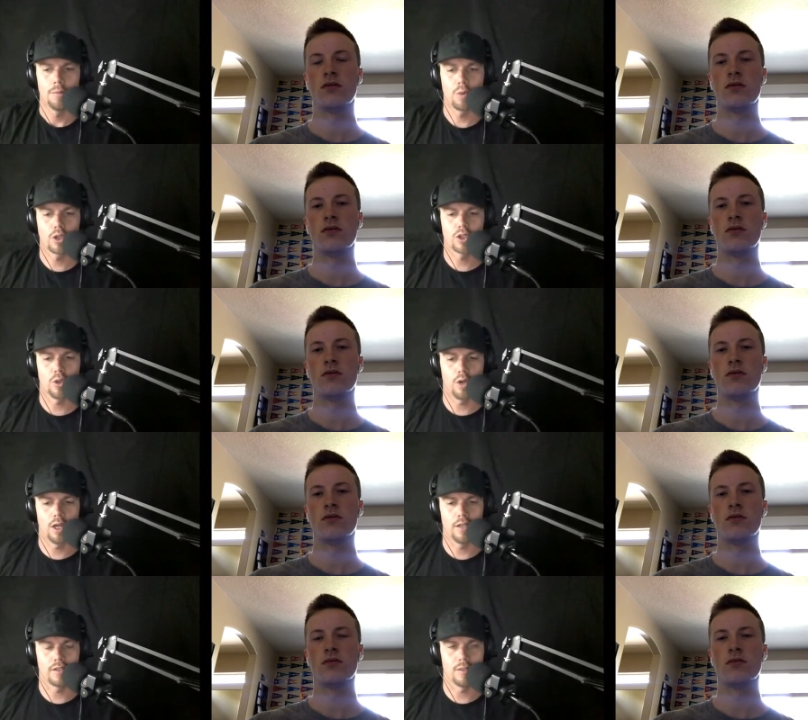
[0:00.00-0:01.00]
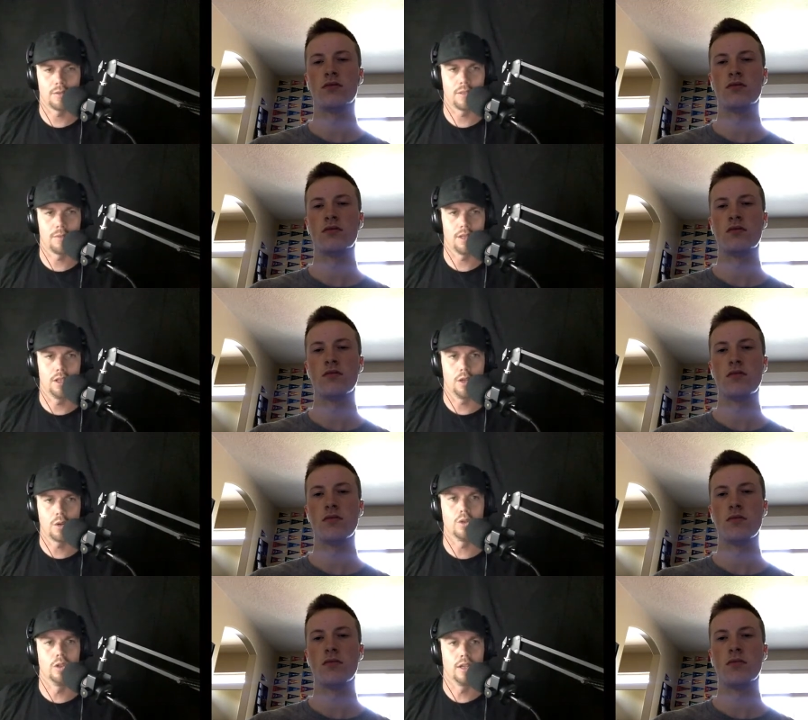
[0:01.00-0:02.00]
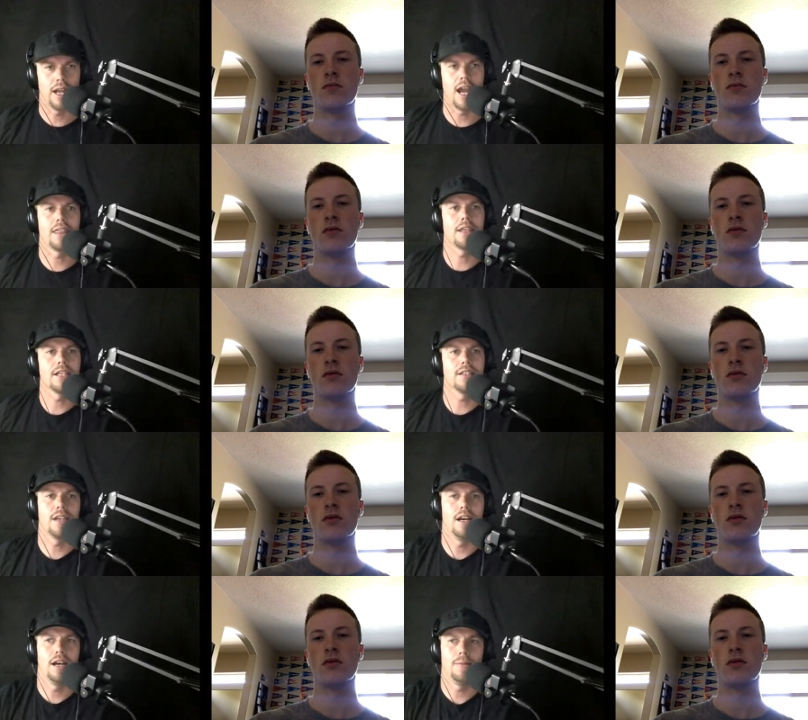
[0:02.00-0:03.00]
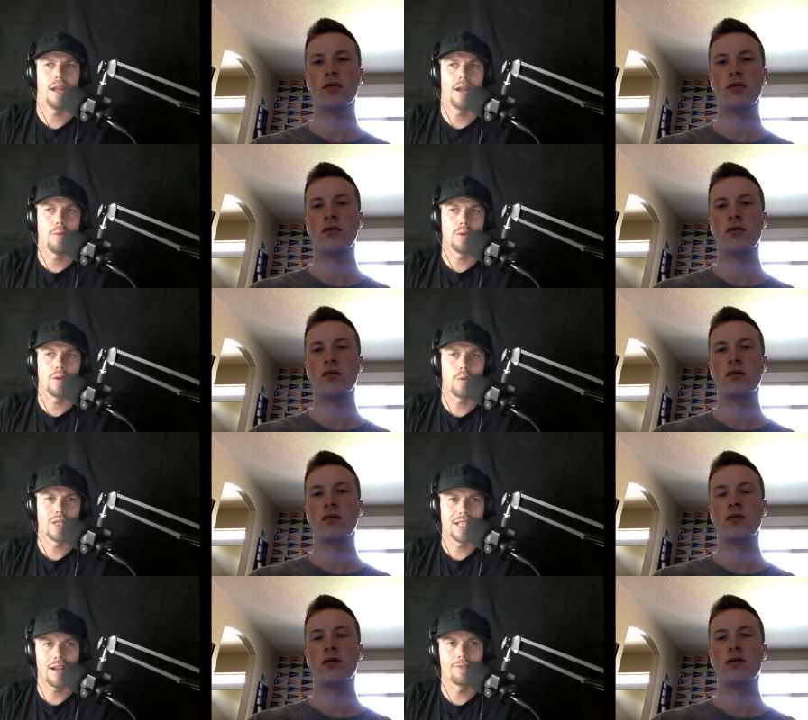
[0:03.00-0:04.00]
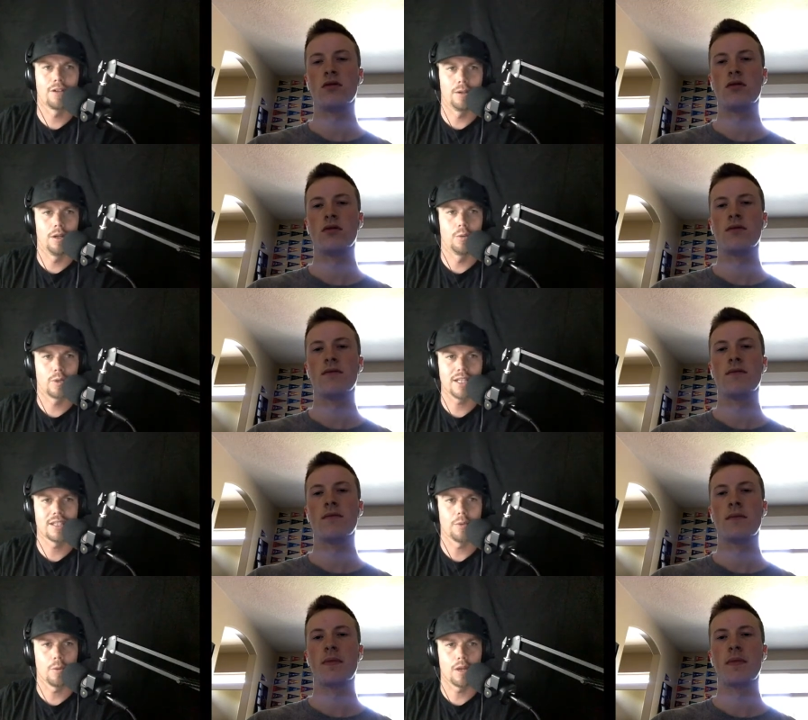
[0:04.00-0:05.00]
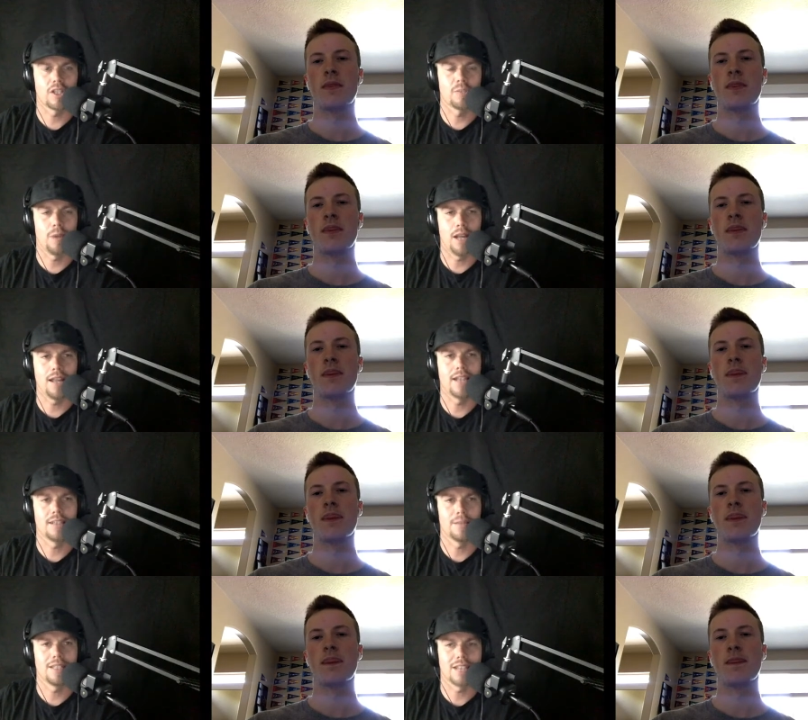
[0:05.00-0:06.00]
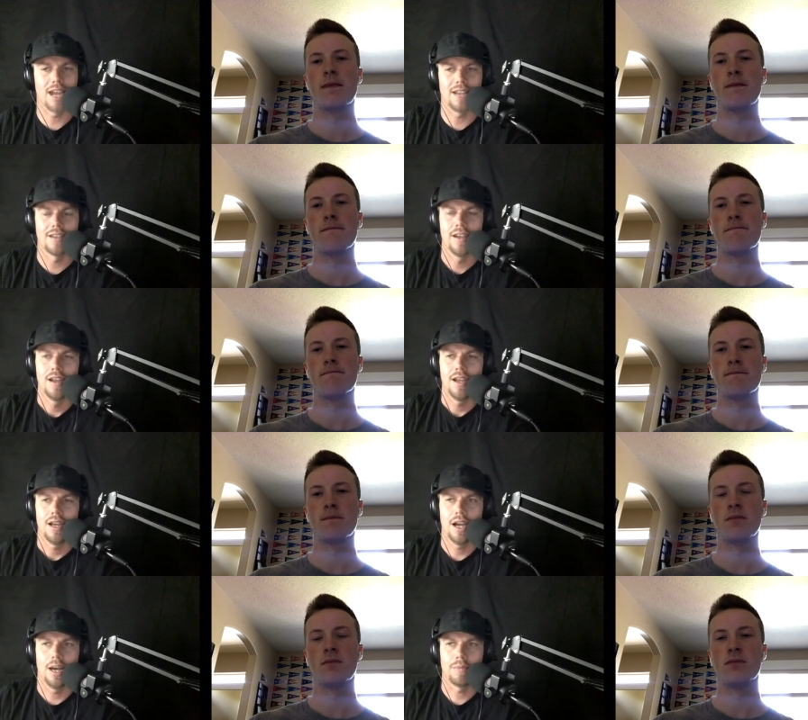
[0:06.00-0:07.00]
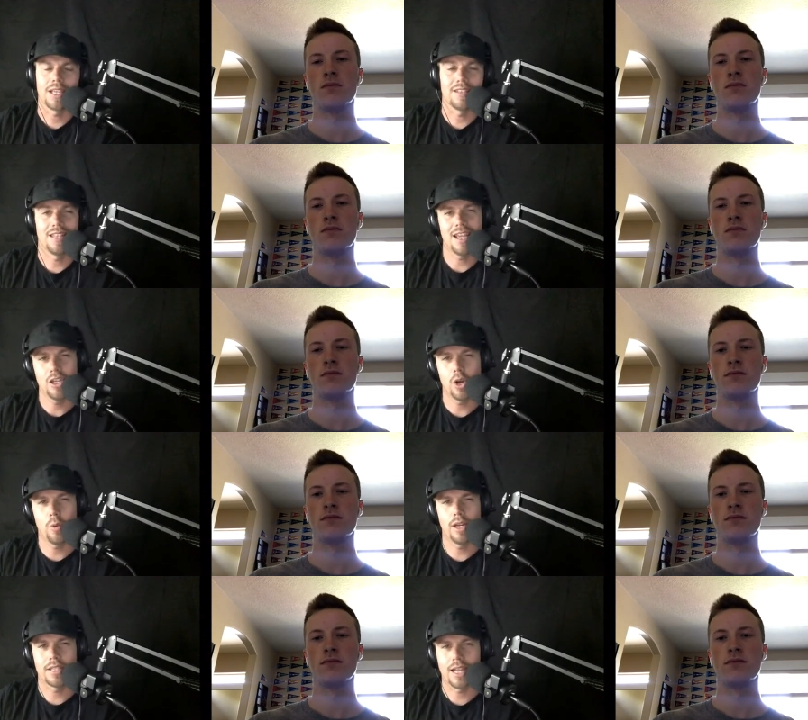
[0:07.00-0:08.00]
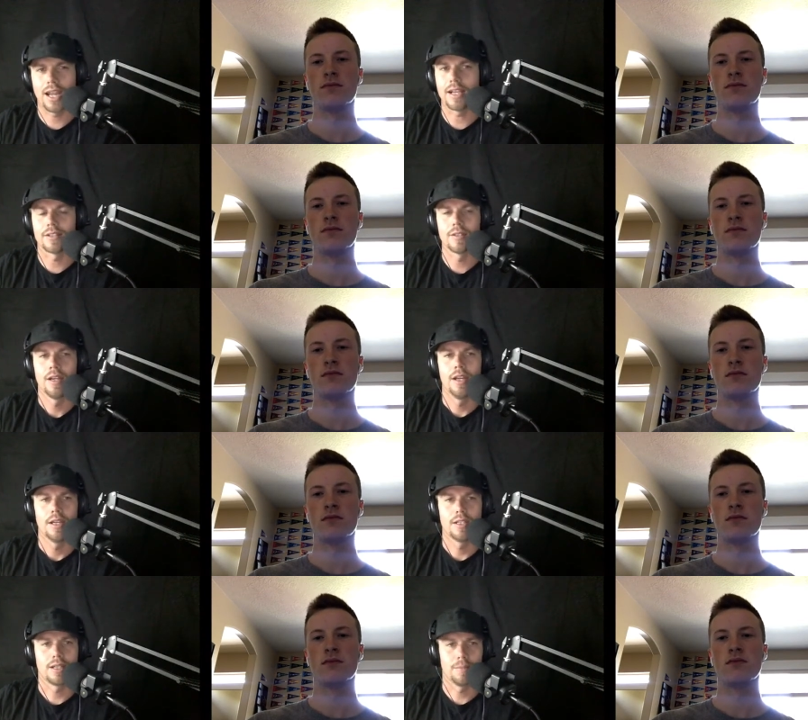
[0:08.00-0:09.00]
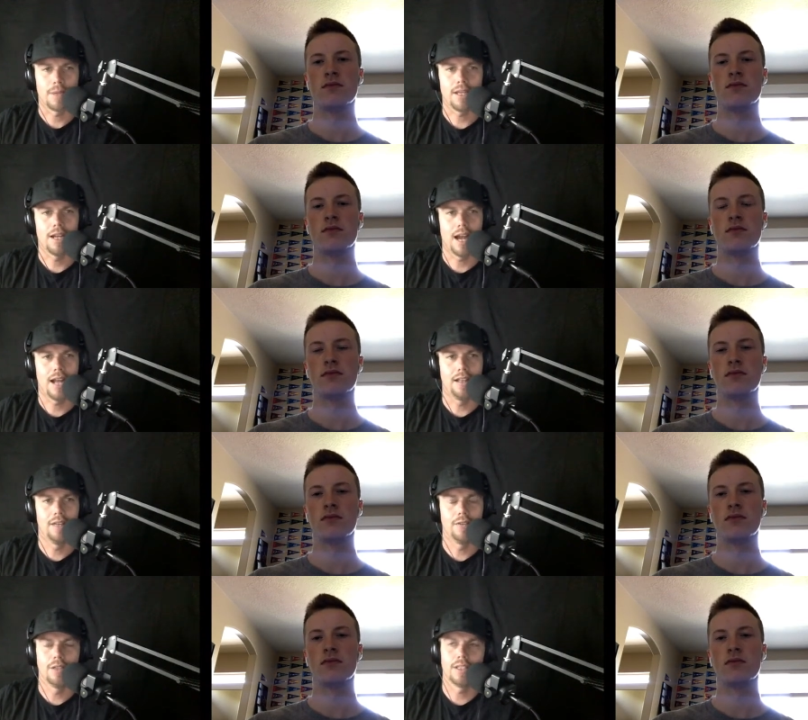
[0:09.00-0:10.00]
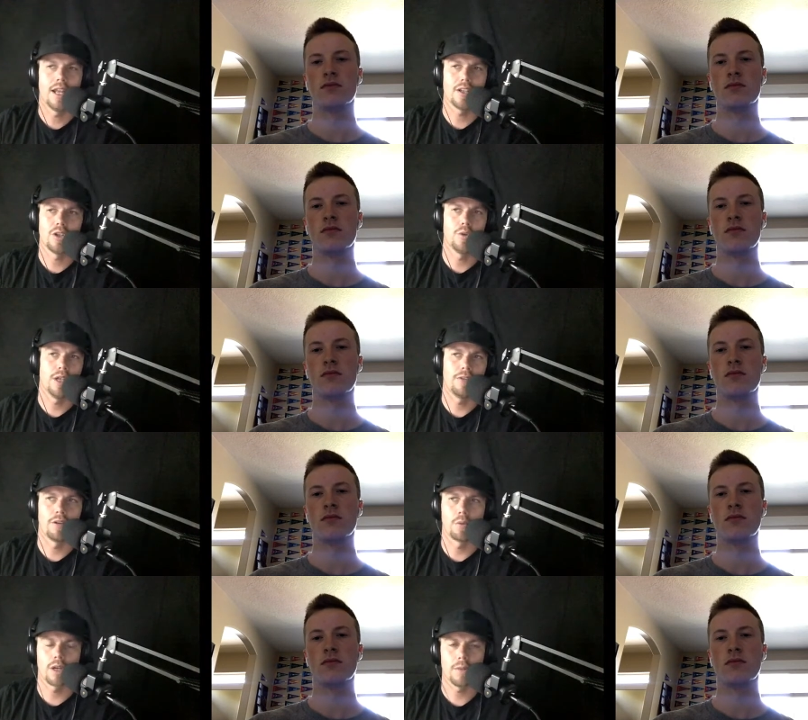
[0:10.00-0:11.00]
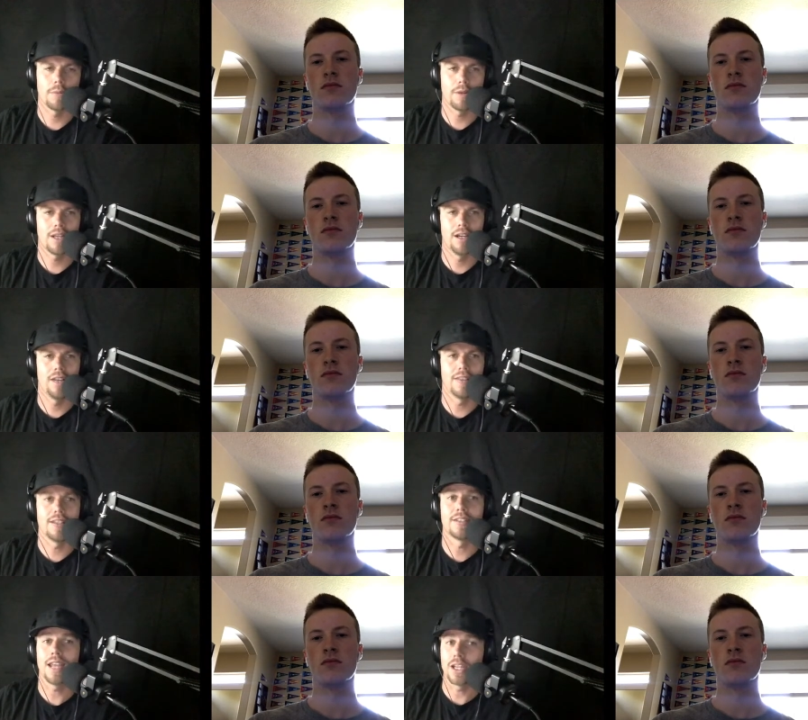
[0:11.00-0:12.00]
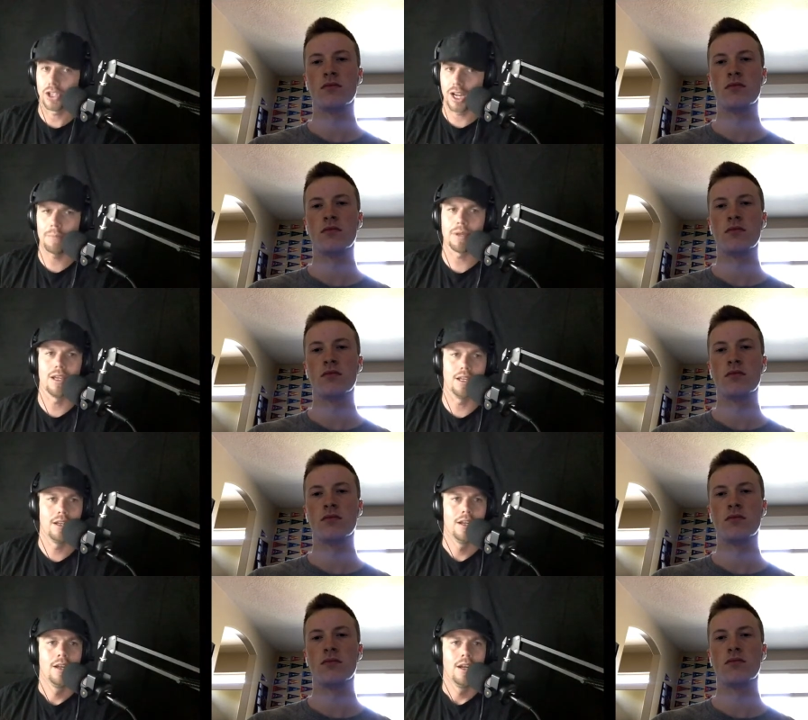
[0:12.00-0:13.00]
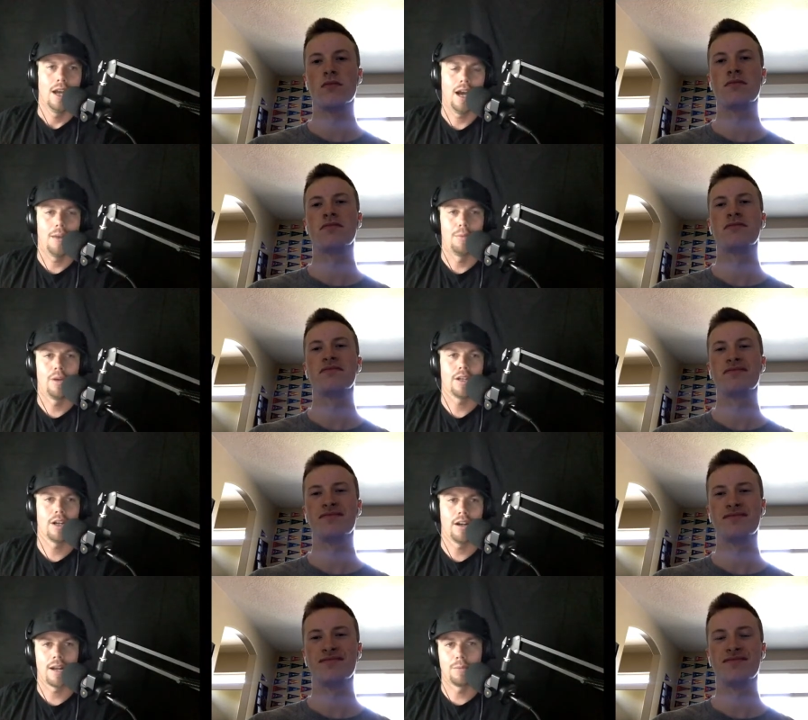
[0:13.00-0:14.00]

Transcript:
Speaker 1: more so on some some of the local athletes, um, and, and, we we did that for a reason. We want to spotlight some of these guys uh, because they know what it takes to compete at a high level. And today's no different. We're going to be bringing on the state champion uh, point guard out of